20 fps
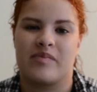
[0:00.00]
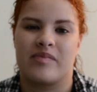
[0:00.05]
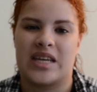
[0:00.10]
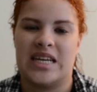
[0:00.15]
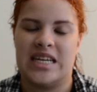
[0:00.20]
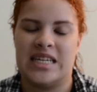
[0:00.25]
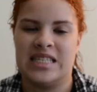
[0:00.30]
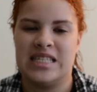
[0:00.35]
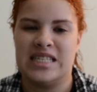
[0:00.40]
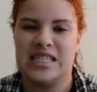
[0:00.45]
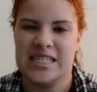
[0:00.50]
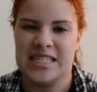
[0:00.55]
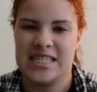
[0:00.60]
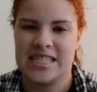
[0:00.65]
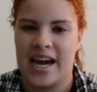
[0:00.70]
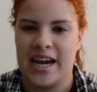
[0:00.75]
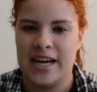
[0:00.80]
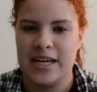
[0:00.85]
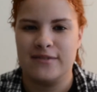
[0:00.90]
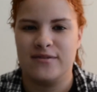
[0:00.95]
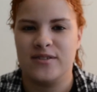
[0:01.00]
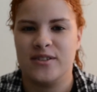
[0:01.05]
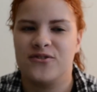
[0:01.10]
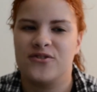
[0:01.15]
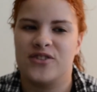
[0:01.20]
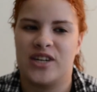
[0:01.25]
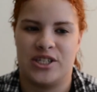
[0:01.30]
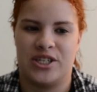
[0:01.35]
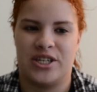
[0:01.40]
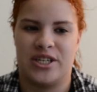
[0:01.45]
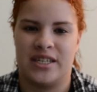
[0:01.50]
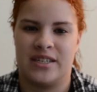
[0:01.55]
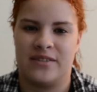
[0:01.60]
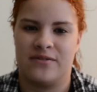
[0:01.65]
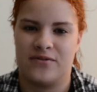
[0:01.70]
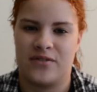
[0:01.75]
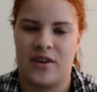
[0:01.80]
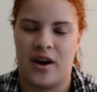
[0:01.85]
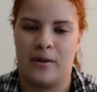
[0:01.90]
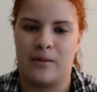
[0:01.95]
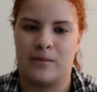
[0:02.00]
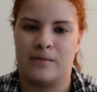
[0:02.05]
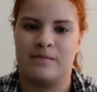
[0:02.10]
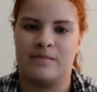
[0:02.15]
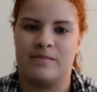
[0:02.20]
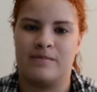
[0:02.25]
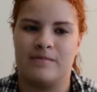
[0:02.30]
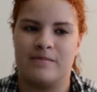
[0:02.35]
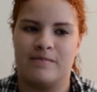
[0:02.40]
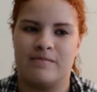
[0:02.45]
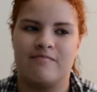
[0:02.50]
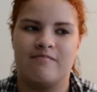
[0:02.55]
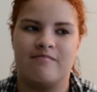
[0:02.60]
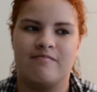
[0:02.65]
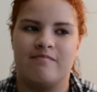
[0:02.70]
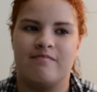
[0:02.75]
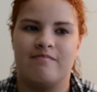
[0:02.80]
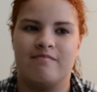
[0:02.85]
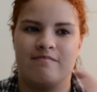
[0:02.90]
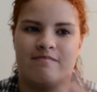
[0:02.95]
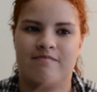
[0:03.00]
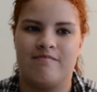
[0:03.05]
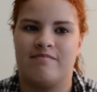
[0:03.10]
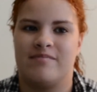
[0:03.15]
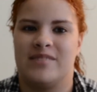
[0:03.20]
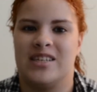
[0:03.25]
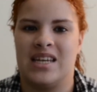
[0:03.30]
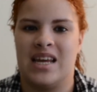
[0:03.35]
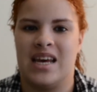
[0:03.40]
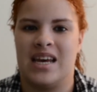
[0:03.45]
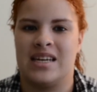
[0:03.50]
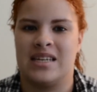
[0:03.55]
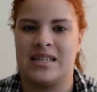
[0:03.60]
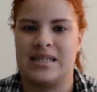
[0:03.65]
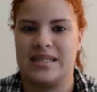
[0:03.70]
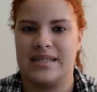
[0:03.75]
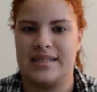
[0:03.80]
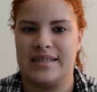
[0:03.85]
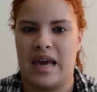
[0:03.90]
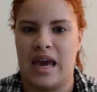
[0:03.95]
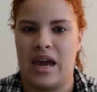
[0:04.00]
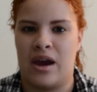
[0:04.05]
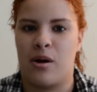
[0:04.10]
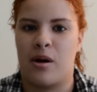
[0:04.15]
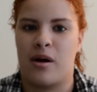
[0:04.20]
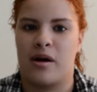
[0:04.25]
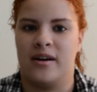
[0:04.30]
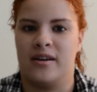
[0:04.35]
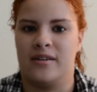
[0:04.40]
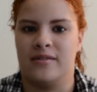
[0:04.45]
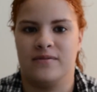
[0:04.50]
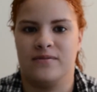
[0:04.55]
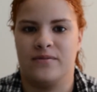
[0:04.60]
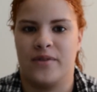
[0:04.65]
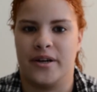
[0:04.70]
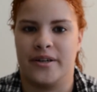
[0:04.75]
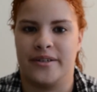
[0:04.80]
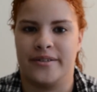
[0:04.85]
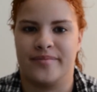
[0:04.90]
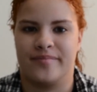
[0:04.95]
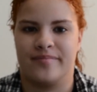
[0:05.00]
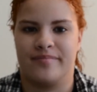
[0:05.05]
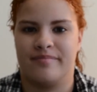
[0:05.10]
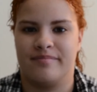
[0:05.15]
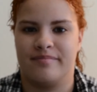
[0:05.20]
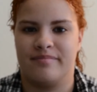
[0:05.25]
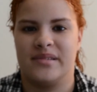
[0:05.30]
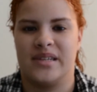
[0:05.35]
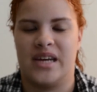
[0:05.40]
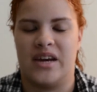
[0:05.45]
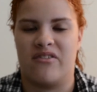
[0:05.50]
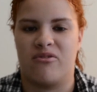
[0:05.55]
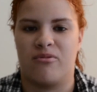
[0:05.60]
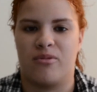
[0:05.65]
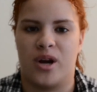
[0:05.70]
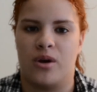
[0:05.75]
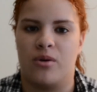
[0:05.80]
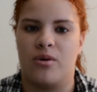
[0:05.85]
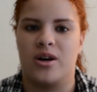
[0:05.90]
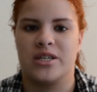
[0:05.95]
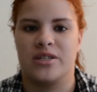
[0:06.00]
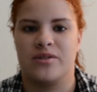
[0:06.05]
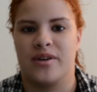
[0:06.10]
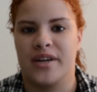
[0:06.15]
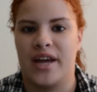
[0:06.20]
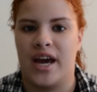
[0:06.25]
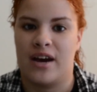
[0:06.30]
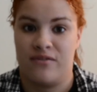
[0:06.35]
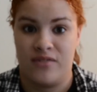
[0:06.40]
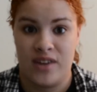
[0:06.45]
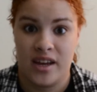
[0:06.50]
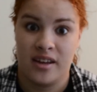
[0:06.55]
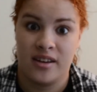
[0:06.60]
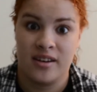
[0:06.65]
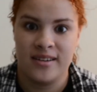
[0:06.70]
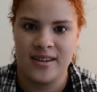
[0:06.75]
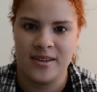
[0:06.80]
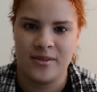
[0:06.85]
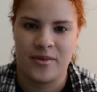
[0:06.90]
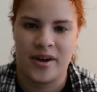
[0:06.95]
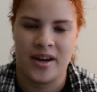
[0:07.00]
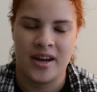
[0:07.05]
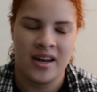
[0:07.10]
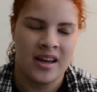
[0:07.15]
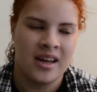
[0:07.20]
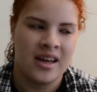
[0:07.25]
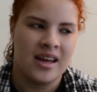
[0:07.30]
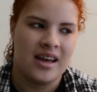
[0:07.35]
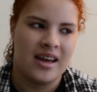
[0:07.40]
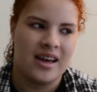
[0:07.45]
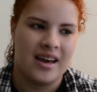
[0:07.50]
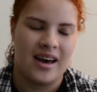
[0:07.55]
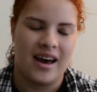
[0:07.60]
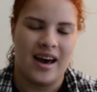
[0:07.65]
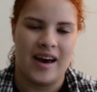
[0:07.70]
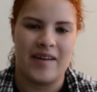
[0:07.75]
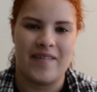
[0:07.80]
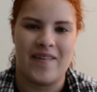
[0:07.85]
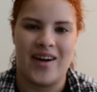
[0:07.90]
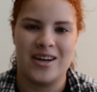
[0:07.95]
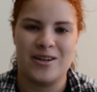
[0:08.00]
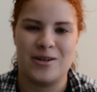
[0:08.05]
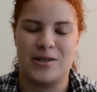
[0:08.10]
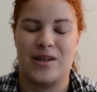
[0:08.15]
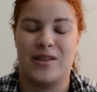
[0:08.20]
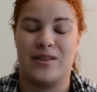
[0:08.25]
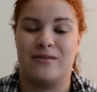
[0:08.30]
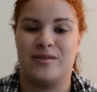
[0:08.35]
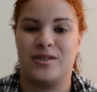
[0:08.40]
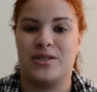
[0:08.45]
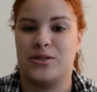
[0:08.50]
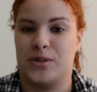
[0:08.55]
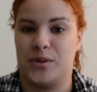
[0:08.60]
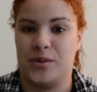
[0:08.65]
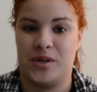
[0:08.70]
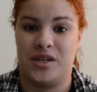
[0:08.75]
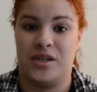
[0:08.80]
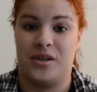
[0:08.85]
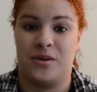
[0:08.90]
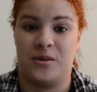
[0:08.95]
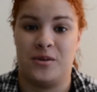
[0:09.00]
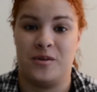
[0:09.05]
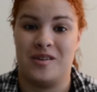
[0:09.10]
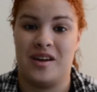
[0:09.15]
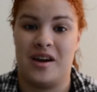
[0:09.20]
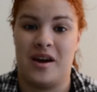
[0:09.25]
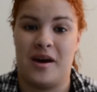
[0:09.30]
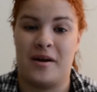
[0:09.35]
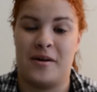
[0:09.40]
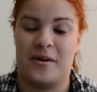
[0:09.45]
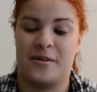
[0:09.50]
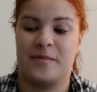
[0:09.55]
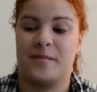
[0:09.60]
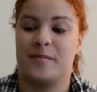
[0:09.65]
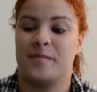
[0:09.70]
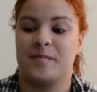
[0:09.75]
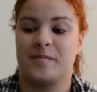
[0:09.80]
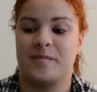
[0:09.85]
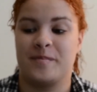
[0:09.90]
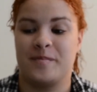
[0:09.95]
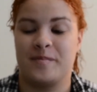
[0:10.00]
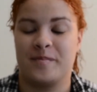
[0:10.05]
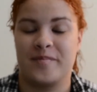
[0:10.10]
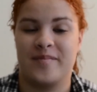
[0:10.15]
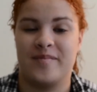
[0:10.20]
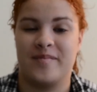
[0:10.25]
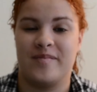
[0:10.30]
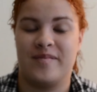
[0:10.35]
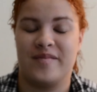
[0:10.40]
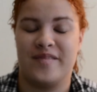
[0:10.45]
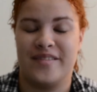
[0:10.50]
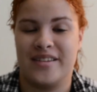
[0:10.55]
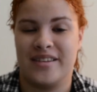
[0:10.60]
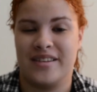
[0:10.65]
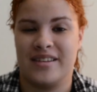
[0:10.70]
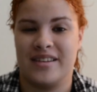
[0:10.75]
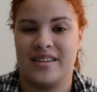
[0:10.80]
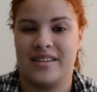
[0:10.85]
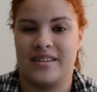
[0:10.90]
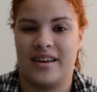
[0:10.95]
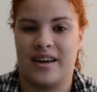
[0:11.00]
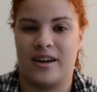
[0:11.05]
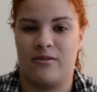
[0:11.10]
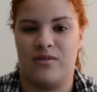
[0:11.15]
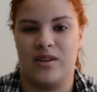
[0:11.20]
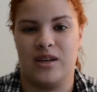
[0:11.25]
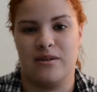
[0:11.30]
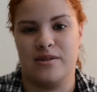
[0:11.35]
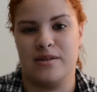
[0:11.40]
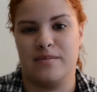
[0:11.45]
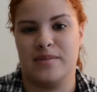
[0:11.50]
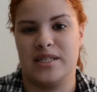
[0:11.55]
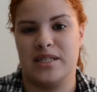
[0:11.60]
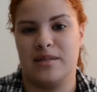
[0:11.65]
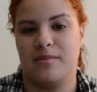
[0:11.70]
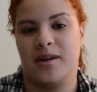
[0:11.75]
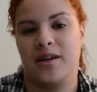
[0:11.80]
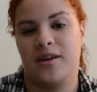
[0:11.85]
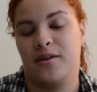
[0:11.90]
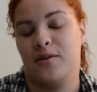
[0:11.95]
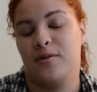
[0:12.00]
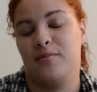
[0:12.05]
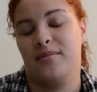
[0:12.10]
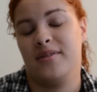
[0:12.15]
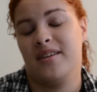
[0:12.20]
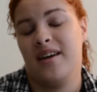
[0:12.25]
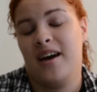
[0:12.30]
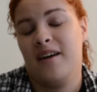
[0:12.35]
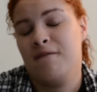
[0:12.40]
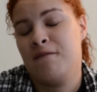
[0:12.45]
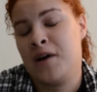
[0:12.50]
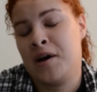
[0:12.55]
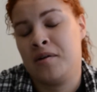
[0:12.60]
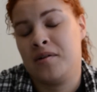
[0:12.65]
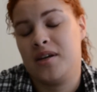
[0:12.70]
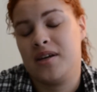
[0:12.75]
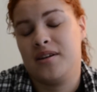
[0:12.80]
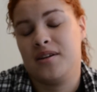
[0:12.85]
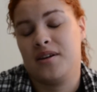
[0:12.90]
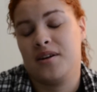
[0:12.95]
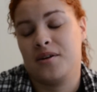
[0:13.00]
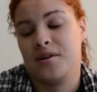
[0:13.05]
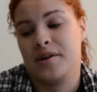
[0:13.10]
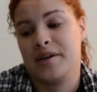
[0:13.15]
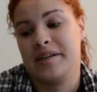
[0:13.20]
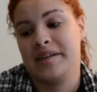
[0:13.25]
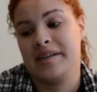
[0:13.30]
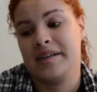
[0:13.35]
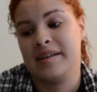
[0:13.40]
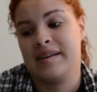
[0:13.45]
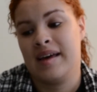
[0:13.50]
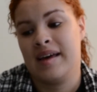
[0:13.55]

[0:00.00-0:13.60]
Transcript: It's kind of refreshing from today's era of where everybody walks around half naked anyway. I just thought that was so cute. I don't think it was meant to be cute, but I found it endearing.